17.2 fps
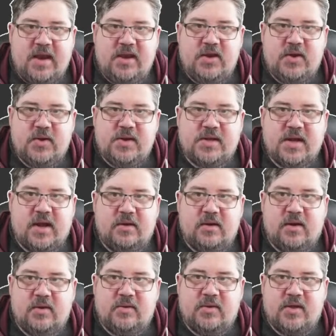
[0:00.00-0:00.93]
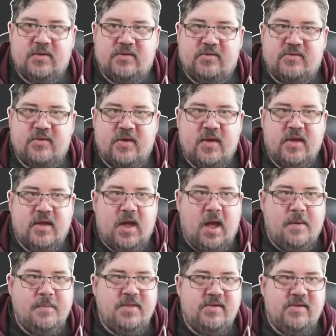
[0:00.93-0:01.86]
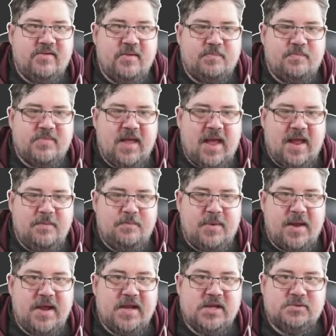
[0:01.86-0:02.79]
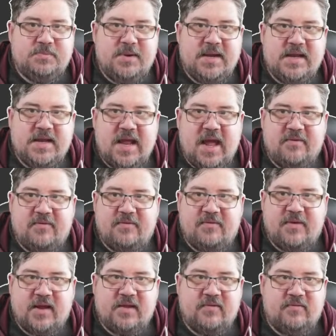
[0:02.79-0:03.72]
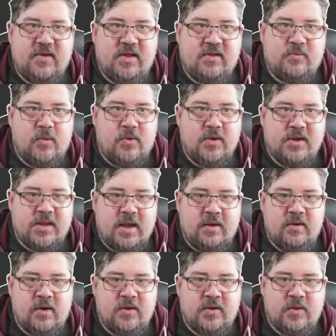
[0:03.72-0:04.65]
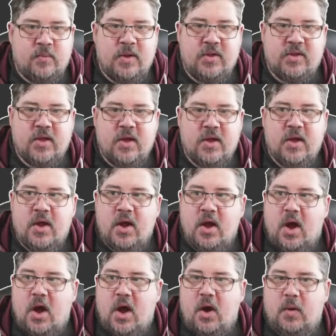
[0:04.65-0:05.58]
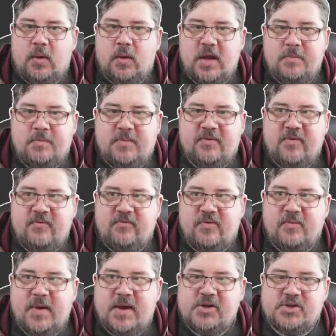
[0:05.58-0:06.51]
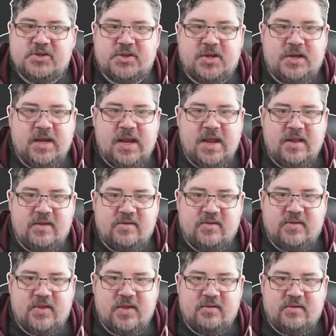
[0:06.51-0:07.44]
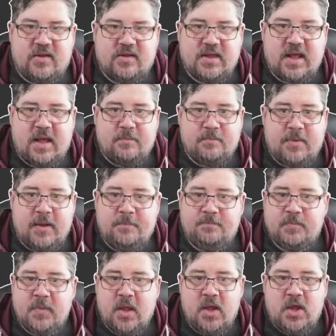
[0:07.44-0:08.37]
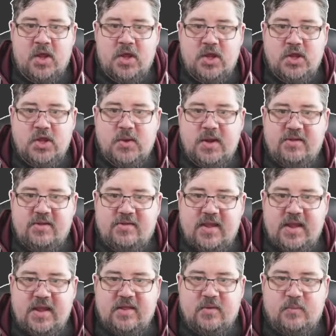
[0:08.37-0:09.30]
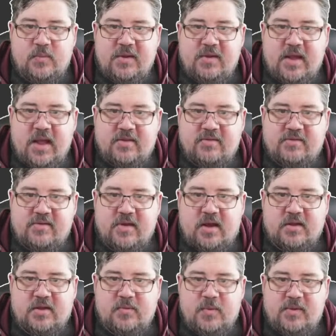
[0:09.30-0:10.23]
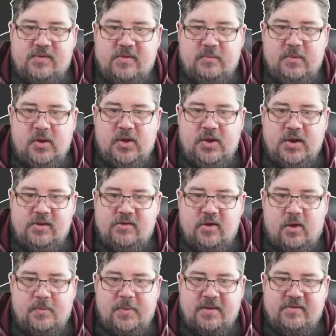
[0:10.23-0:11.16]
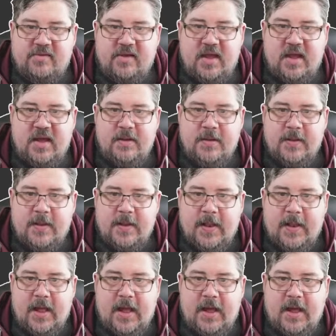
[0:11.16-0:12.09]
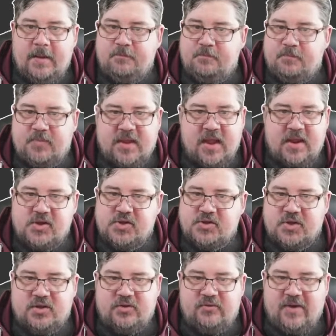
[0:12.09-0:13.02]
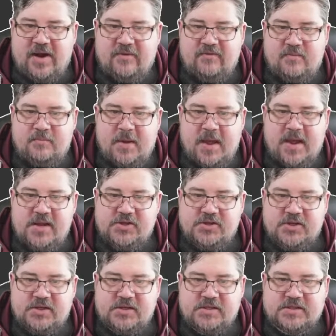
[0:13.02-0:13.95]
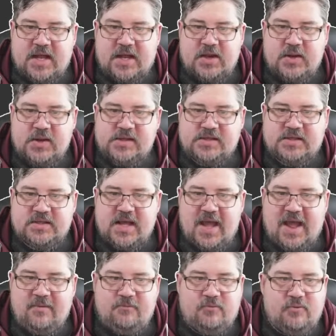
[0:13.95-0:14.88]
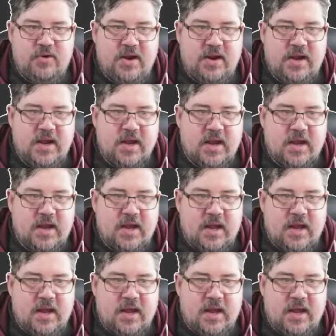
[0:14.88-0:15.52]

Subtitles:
and you can download this. I mean, this is a 10-page PDF, effectively, is what you're downloading, with a whole heap of information and links and things like that. But you can see that we get started with some learning topics here, takes you to the relevant pages, and you can see that every